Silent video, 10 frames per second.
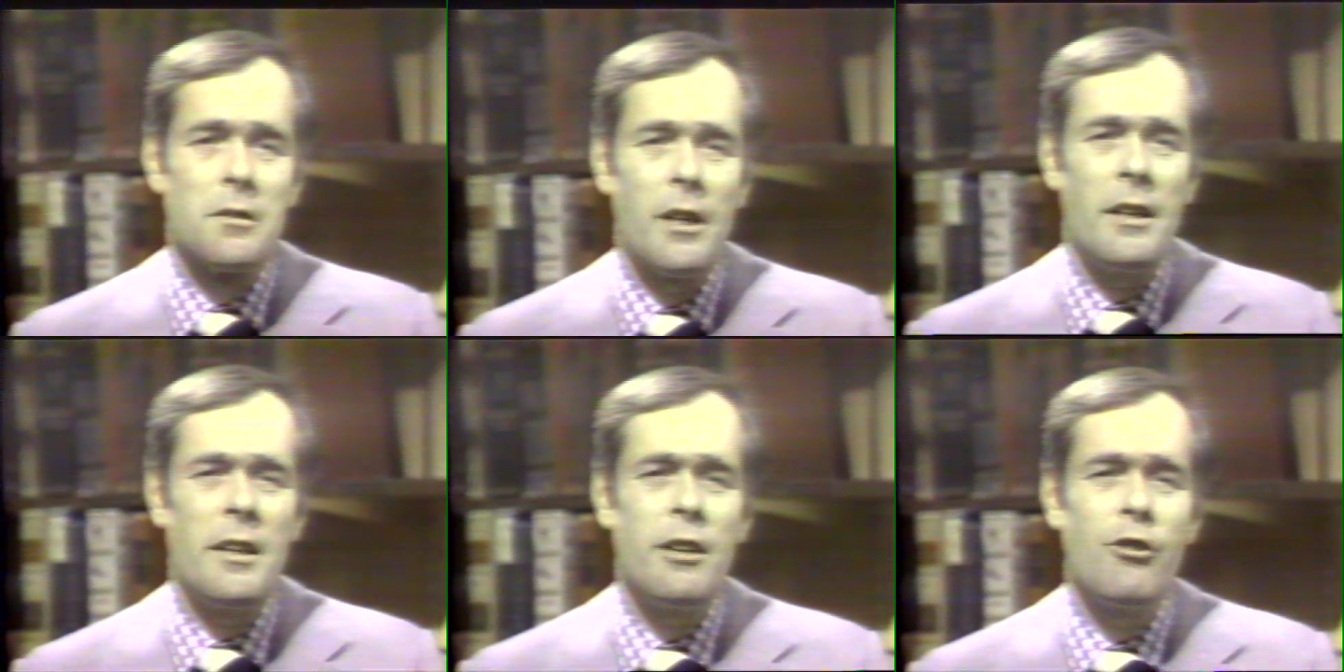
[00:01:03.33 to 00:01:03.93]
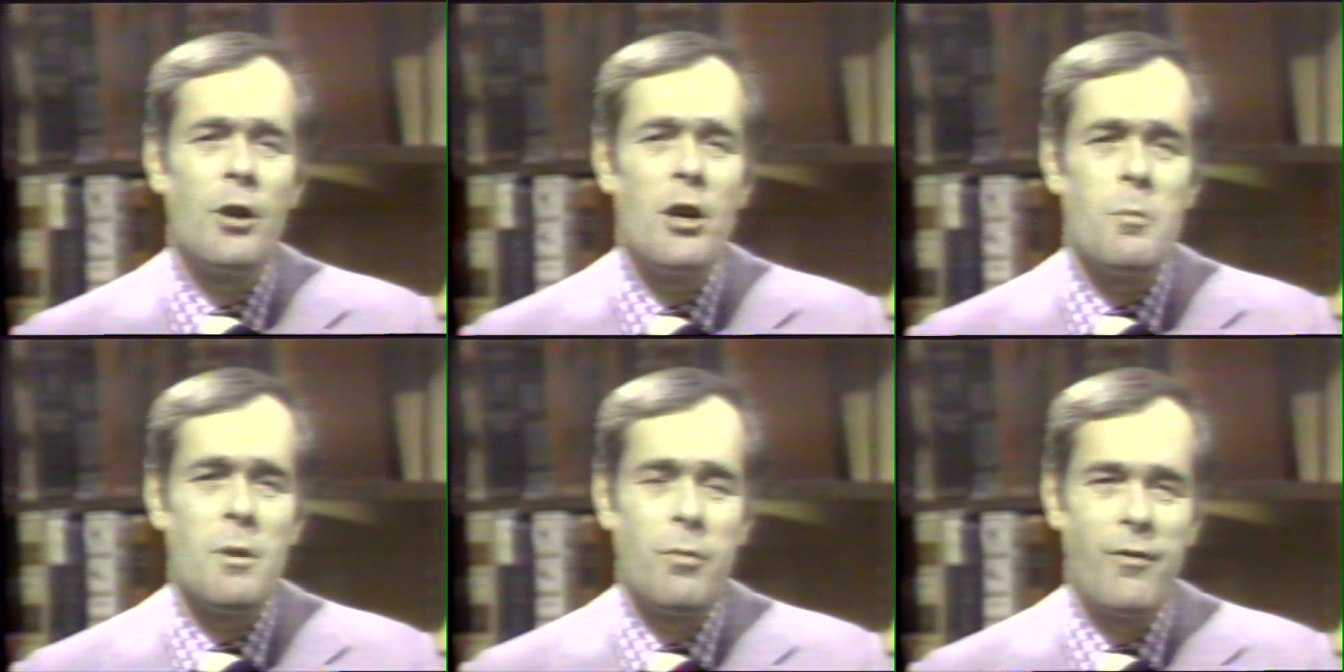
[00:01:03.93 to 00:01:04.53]
I think it should
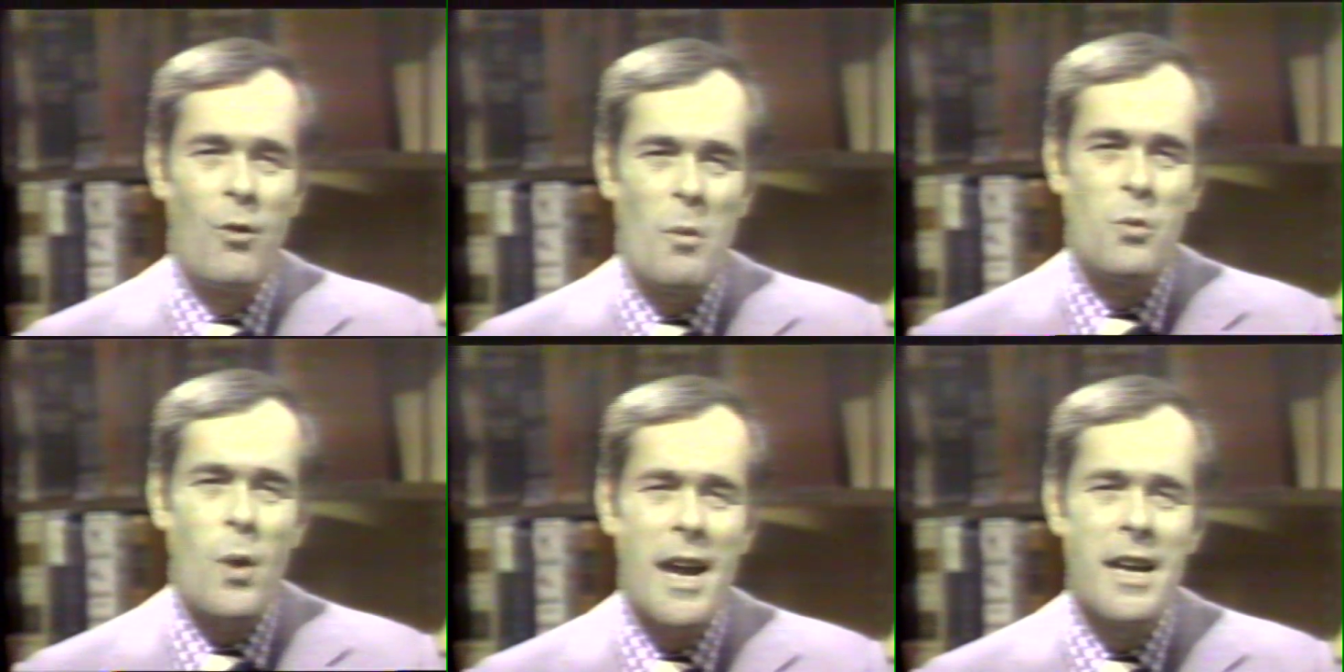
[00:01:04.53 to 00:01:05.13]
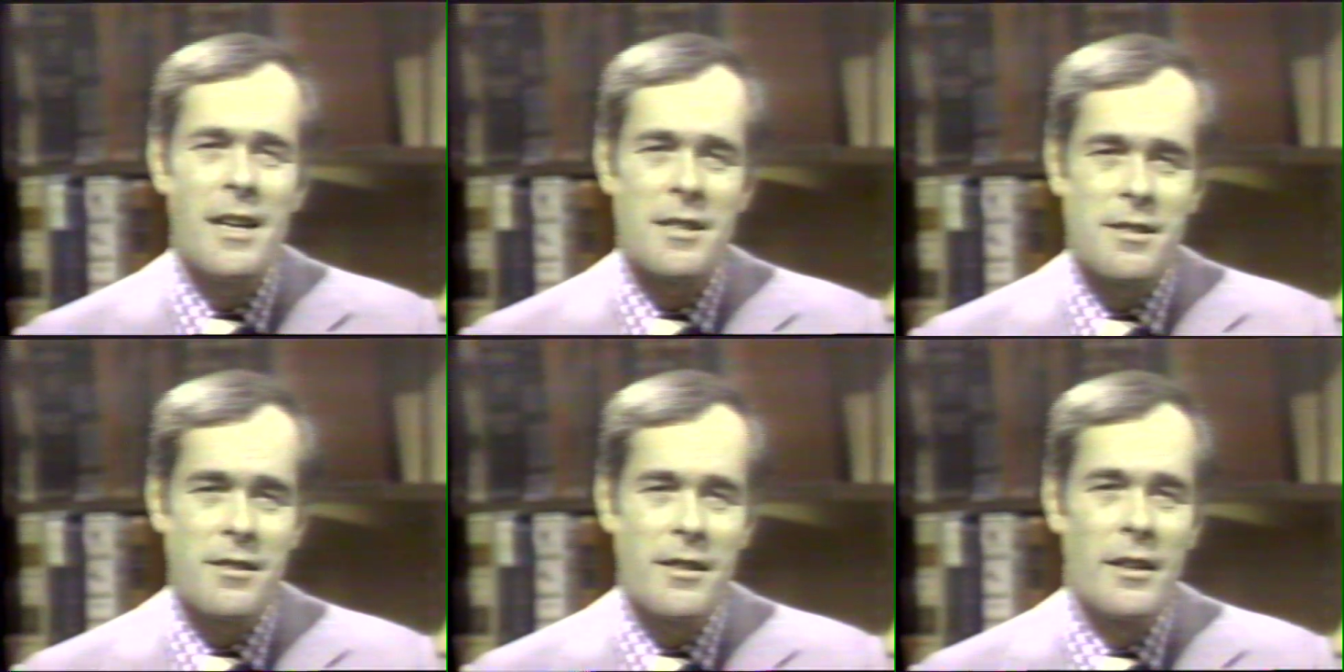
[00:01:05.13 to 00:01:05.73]
only be performed when
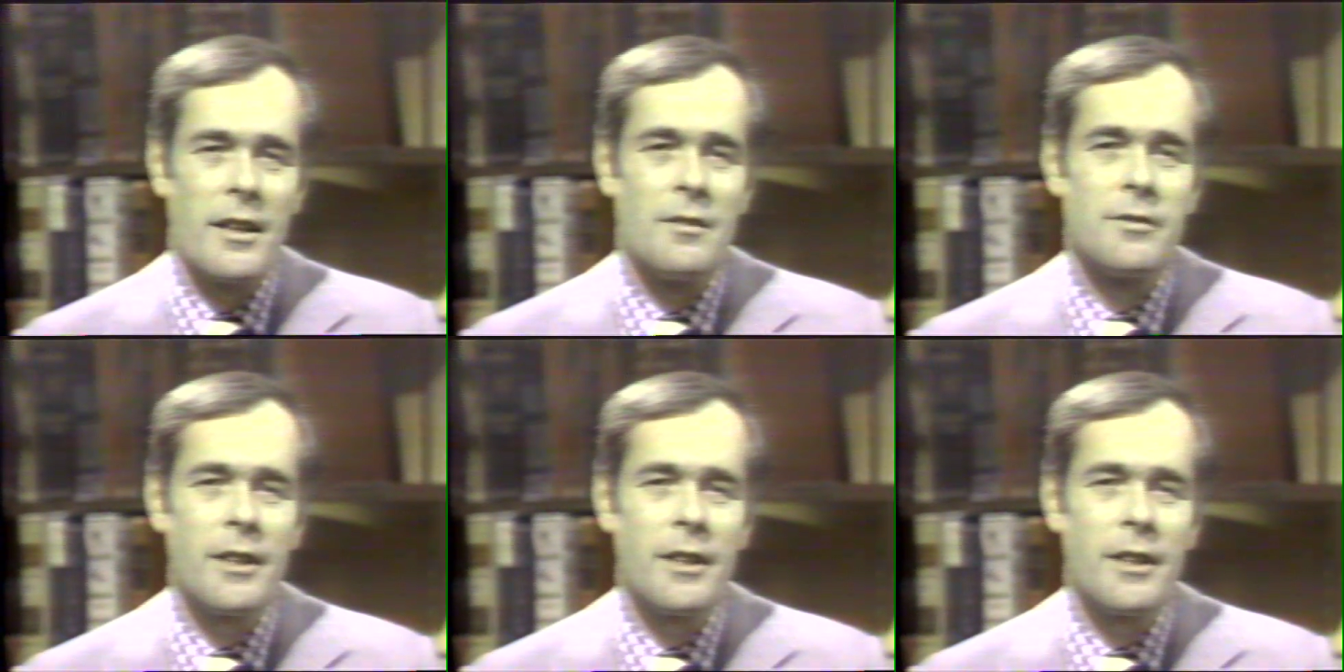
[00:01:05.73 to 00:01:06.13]
necessary.